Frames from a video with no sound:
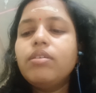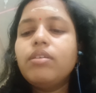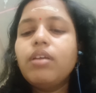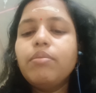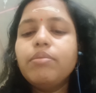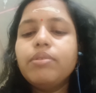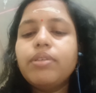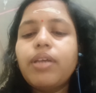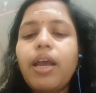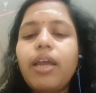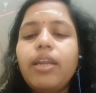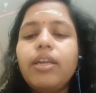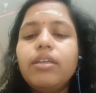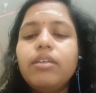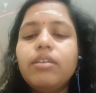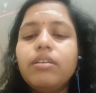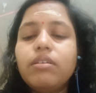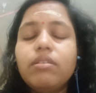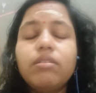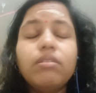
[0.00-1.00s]

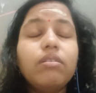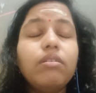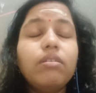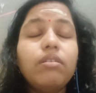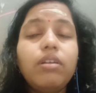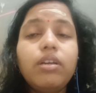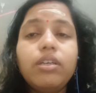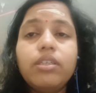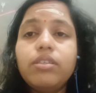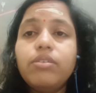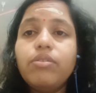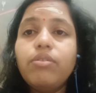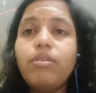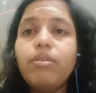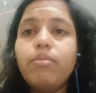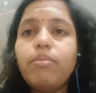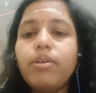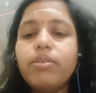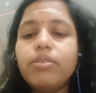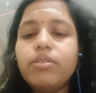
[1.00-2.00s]
Let's
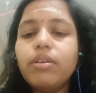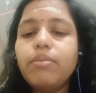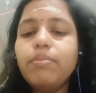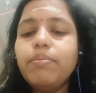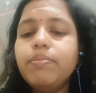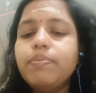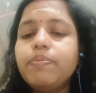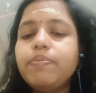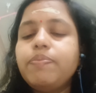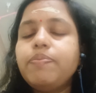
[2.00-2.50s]
know about some.